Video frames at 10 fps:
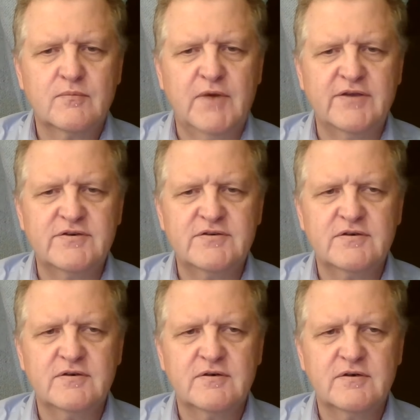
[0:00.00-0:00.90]

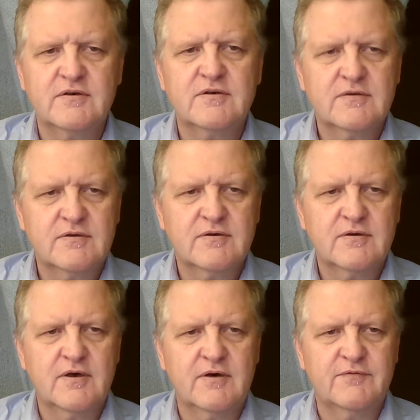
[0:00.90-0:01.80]
much
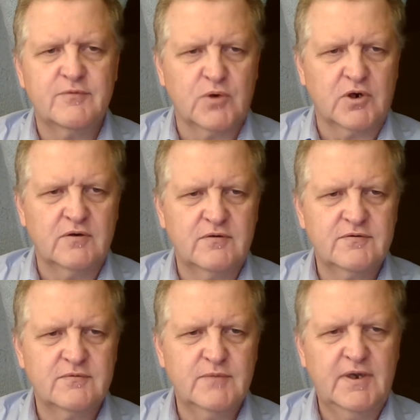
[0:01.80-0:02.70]
of the words.